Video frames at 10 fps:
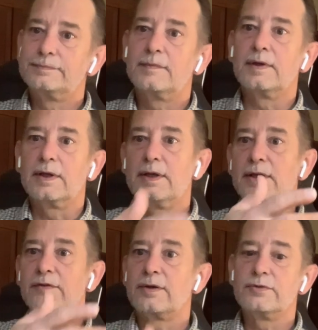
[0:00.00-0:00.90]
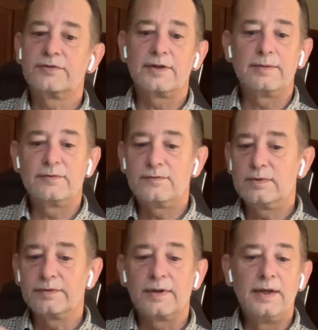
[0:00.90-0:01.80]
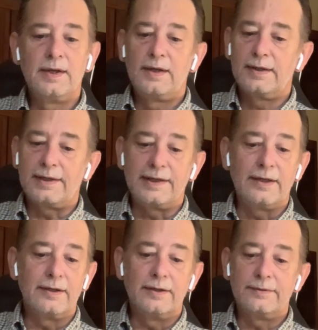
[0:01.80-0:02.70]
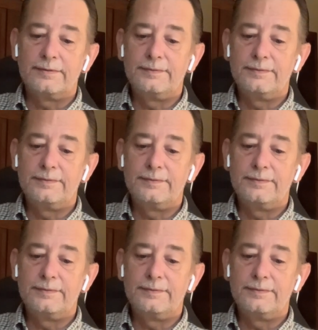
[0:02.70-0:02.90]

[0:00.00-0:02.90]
again, as I was saying before, I needed to